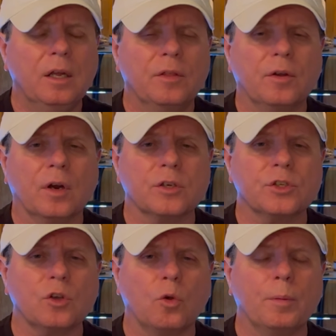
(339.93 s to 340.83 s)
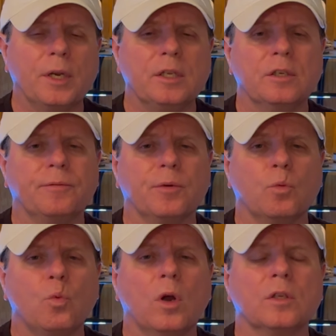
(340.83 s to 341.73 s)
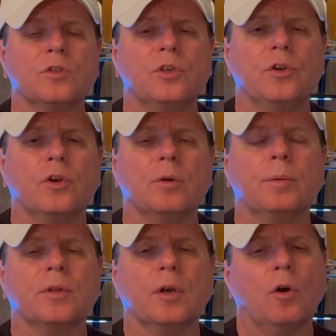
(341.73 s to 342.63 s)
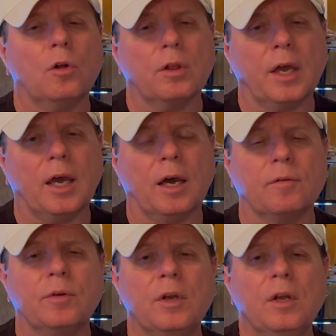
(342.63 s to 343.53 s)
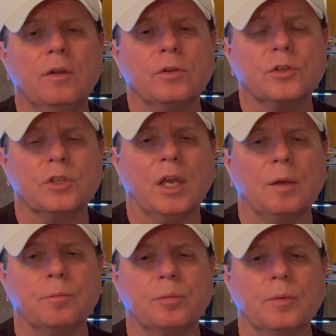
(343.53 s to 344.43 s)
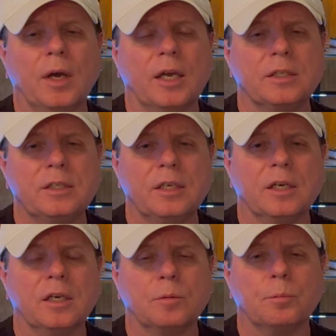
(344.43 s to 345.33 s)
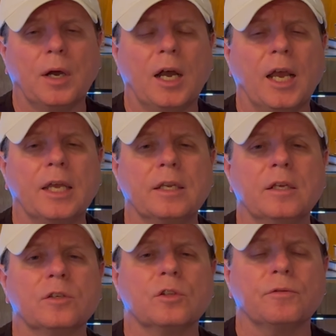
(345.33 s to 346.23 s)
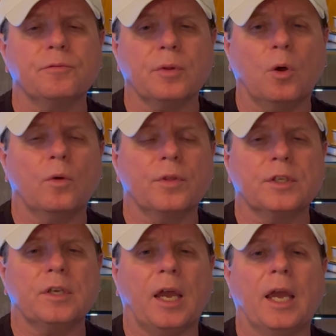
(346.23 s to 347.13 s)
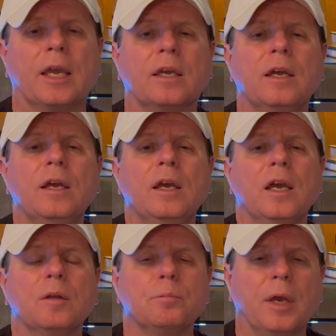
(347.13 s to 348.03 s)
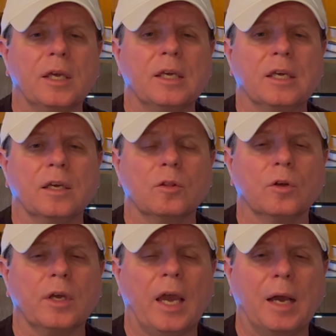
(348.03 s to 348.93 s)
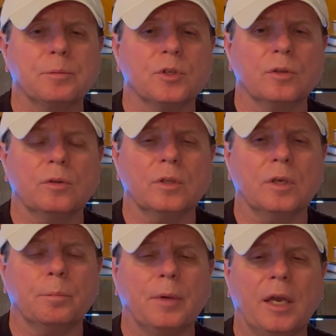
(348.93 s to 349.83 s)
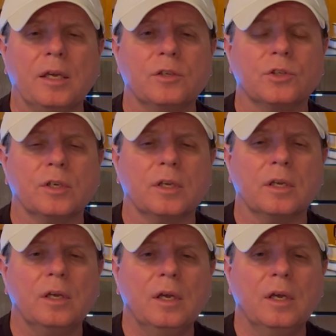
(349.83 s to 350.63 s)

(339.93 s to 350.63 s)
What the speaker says: There are so many different ones here, but they all have the same idea in mind, is the flow of the tank and making it look absolutely amazing